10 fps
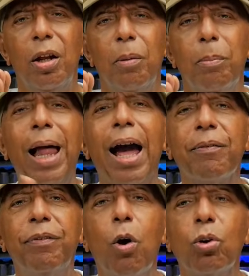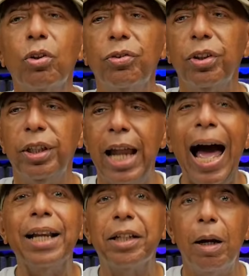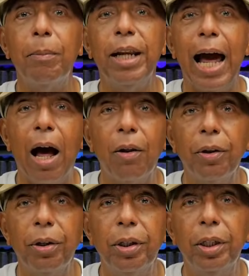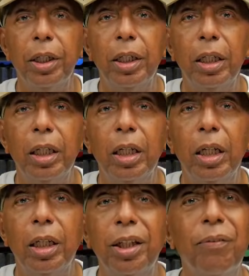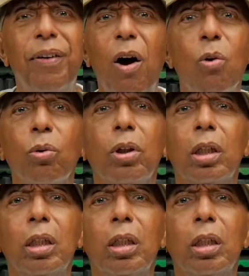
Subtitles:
black voters not coming out to vote?